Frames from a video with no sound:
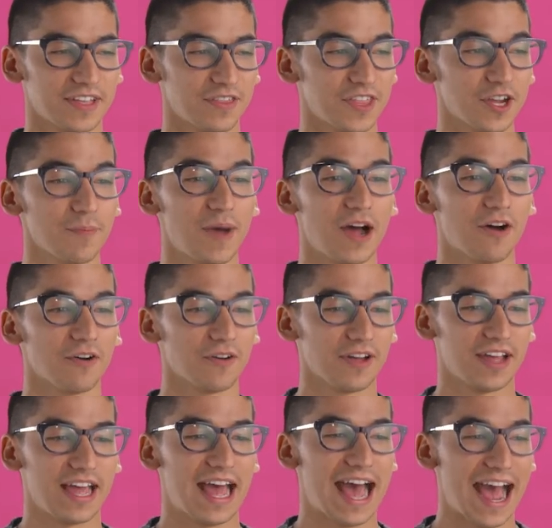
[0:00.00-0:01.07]
think about
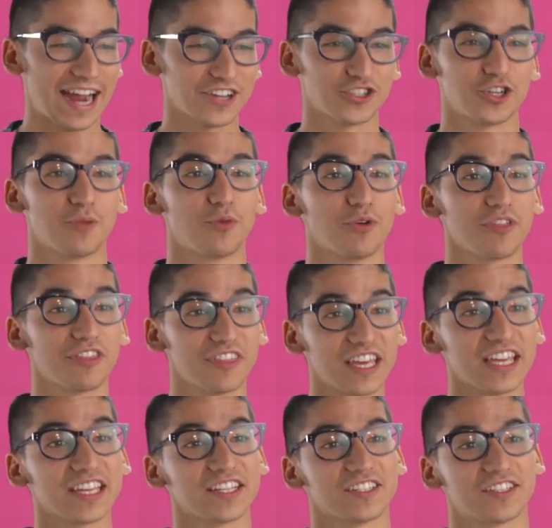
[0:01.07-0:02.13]
actionable
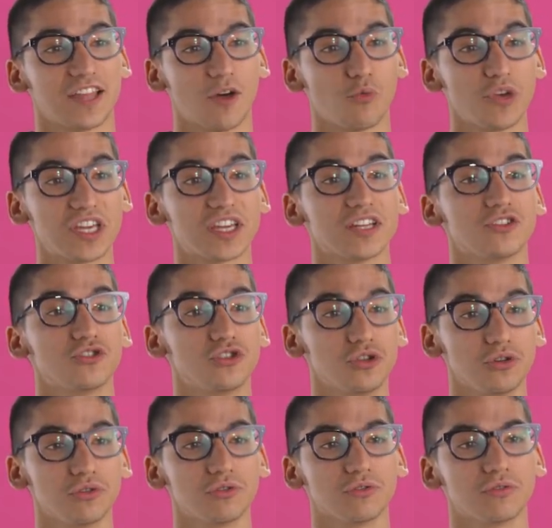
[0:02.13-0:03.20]
things that we can
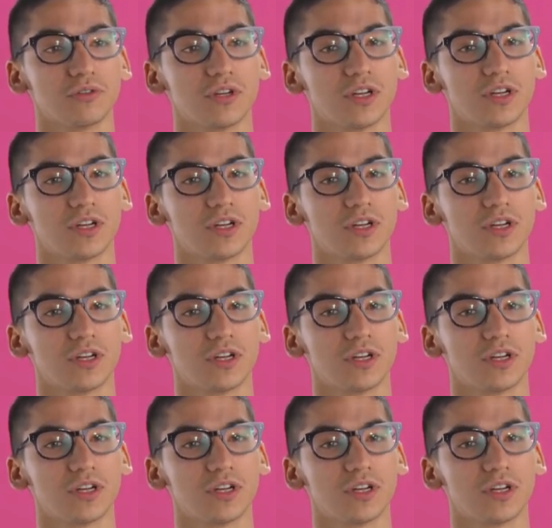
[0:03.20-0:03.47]
do